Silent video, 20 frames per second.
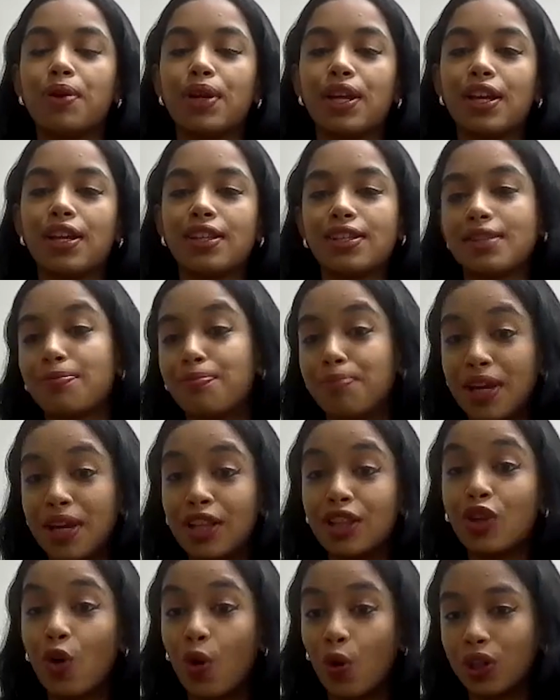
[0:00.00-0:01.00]

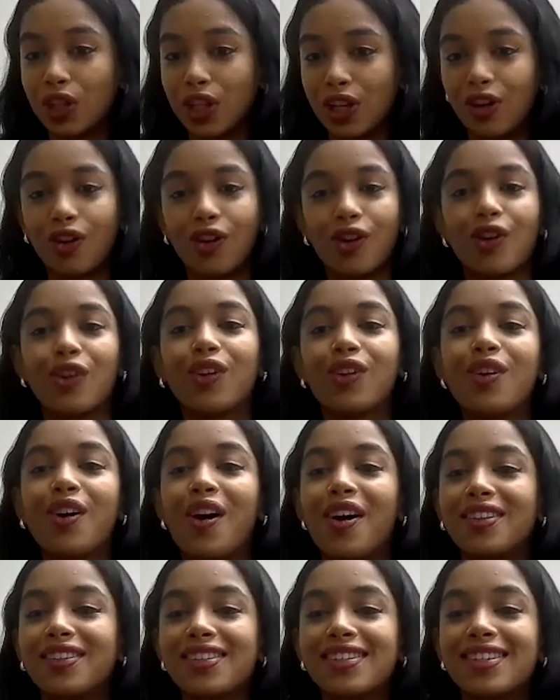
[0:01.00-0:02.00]
being the only girl
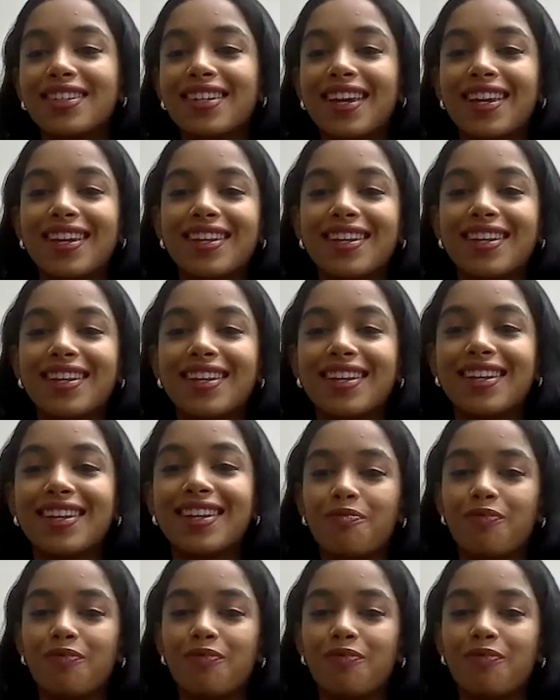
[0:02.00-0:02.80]
on stage